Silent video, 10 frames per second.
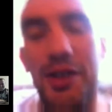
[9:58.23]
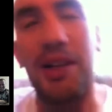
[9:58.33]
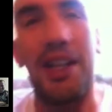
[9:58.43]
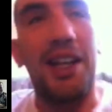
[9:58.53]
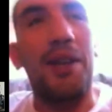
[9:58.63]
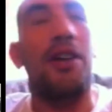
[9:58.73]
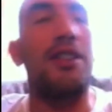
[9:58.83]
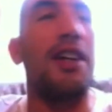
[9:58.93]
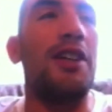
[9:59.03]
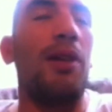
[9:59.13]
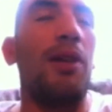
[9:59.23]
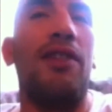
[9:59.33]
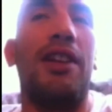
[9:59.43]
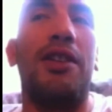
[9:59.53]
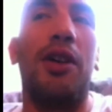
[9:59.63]
he didn't want to tell us,
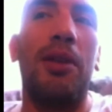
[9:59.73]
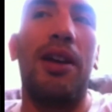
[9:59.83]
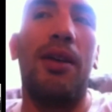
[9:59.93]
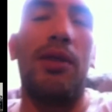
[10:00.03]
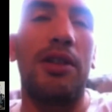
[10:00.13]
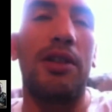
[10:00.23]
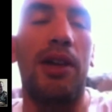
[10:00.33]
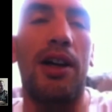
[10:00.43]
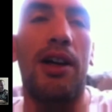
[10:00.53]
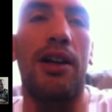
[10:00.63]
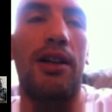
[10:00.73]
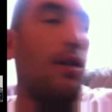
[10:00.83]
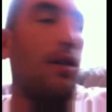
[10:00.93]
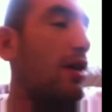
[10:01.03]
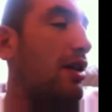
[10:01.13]
but he told me he wants to be
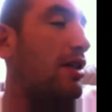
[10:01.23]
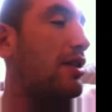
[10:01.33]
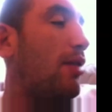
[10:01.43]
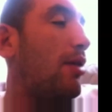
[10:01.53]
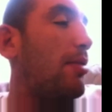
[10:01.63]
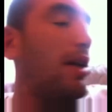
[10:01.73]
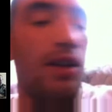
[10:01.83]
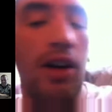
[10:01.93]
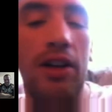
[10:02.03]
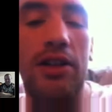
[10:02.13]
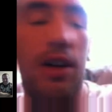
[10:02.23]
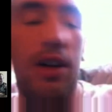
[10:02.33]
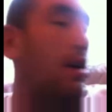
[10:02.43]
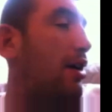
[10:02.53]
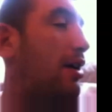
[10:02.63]
what did you say you want to be? A doctor
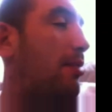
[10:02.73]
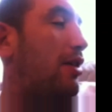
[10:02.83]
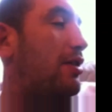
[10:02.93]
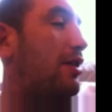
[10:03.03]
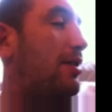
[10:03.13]
and a boxer?